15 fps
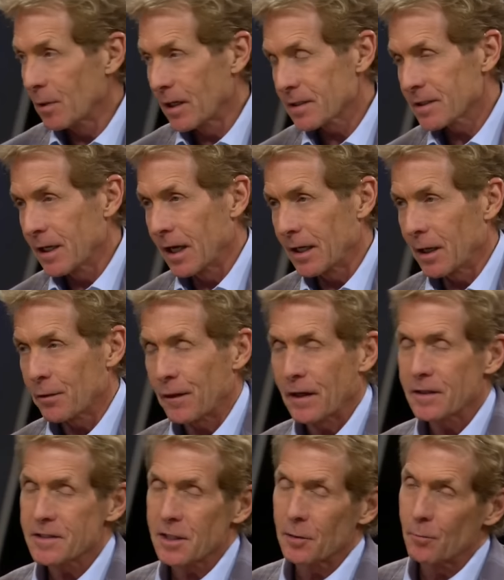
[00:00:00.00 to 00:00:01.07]
last night. I think
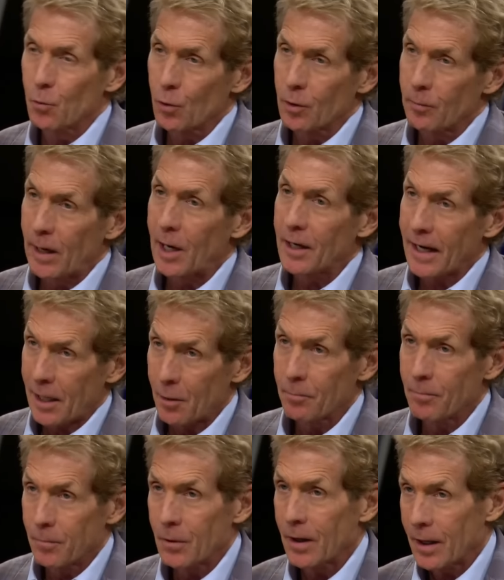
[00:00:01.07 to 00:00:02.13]
it said more about how,
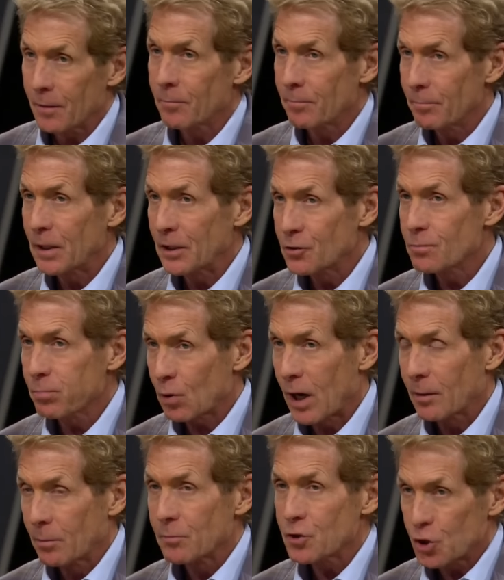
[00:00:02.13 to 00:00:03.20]
how many
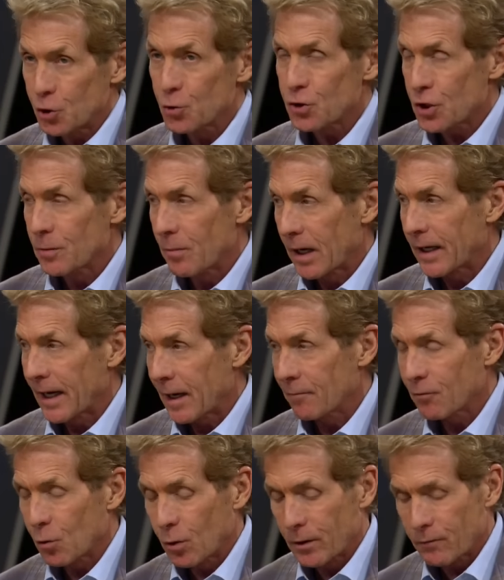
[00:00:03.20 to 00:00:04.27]
problems Houston might have
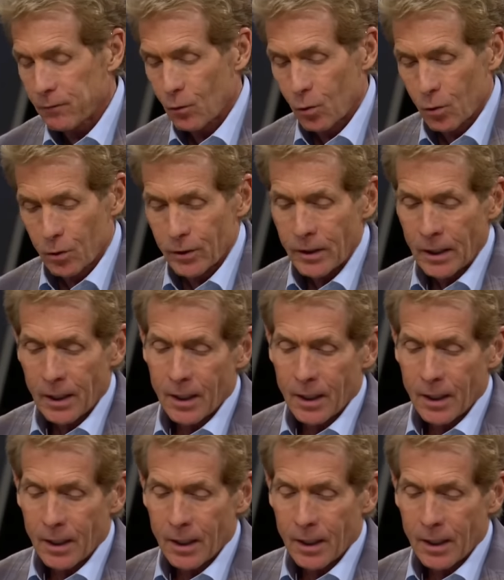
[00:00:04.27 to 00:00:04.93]
going mm-hmm. forward.